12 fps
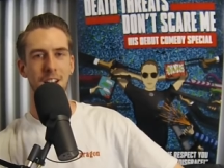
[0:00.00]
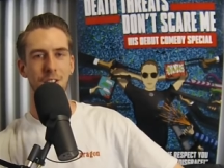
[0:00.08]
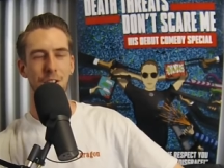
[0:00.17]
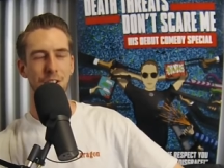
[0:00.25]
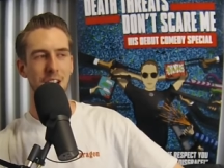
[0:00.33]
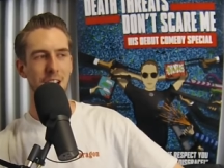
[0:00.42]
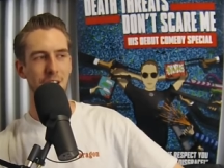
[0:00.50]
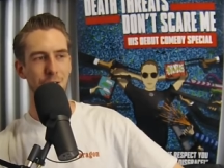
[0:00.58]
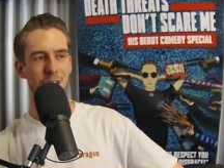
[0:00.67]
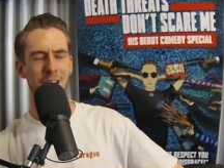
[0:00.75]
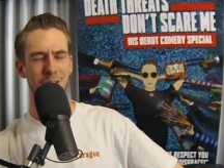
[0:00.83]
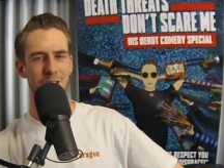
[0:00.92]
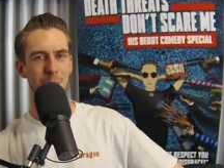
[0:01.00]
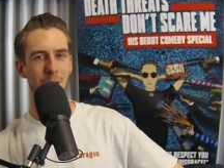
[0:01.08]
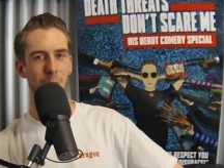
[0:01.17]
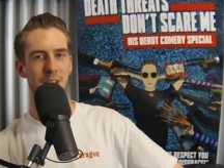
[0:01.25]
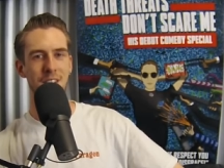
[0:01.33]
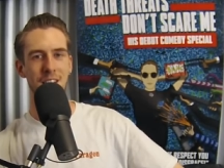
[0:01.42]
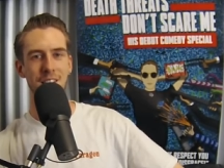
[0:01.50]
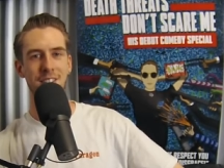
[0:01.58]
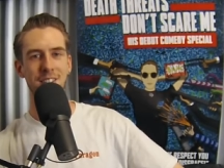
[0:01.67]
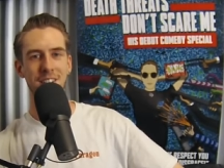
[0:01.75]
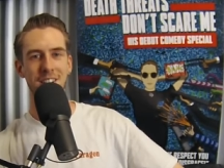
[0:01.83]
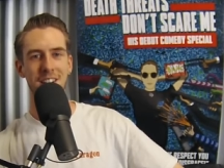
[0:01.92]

she's kind of jacked. She might win this."